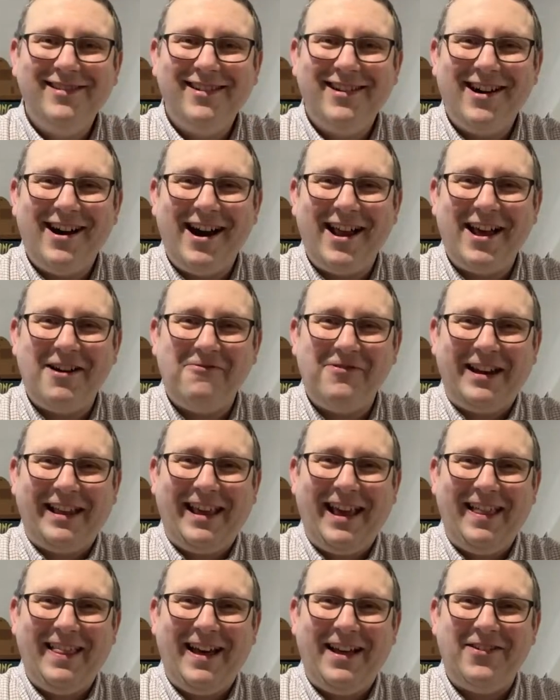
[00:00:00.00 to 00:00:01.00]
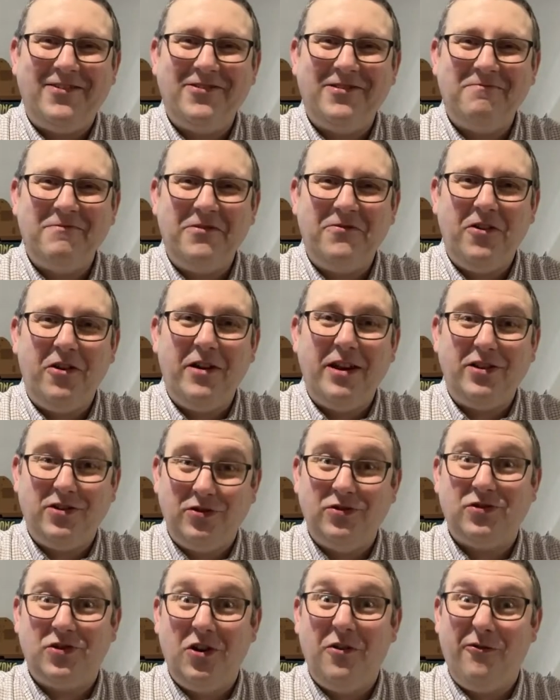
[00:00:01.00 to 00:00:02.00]
and I want to get that drunk before it does
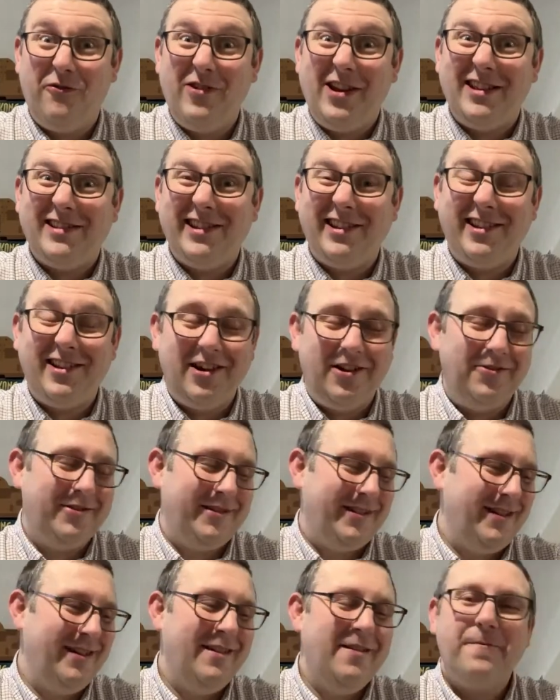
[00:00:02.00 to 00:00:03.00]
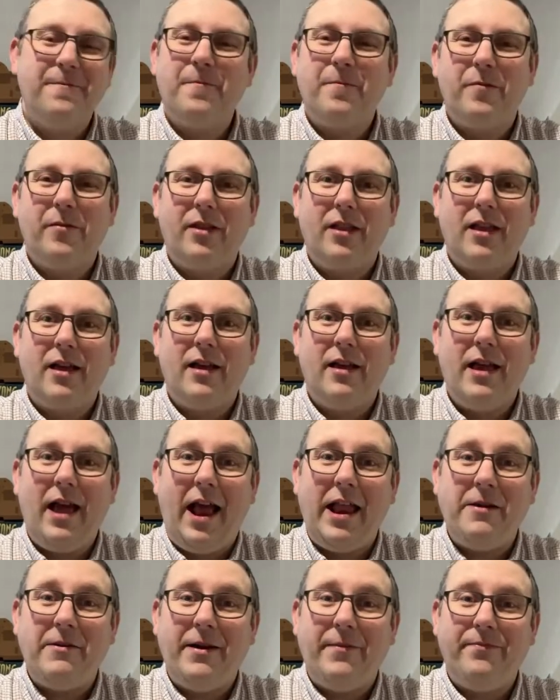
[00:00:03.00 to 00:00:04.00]
go freezing cold.
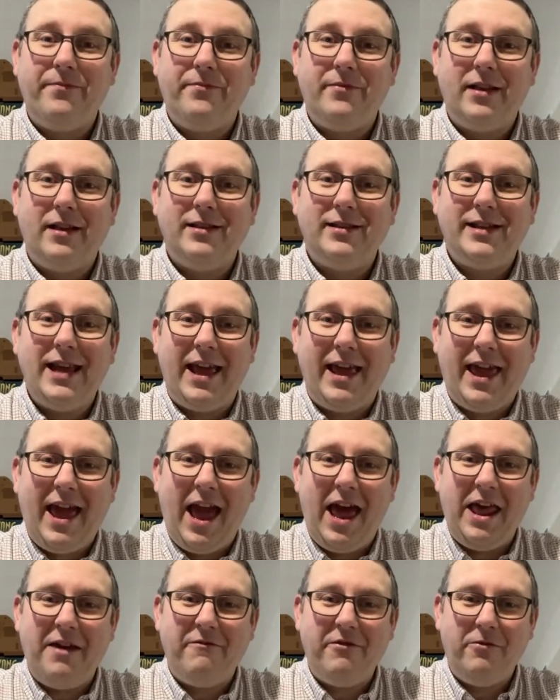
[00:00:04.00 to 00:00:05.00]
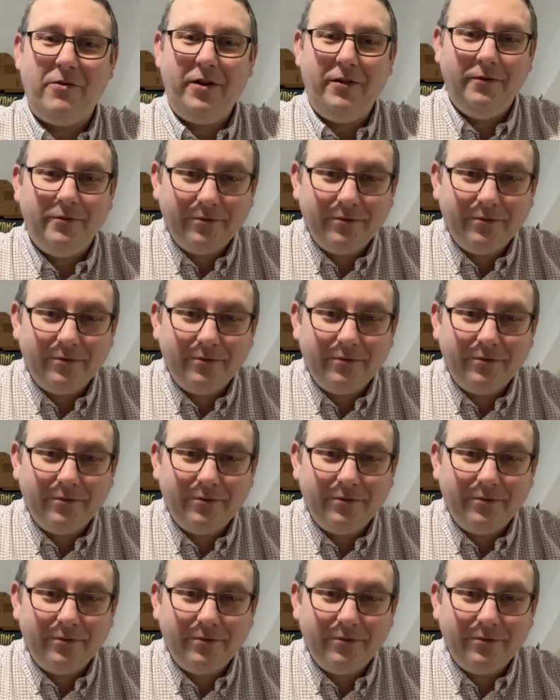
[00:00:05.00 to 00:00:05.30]
Anyway, take care everyone.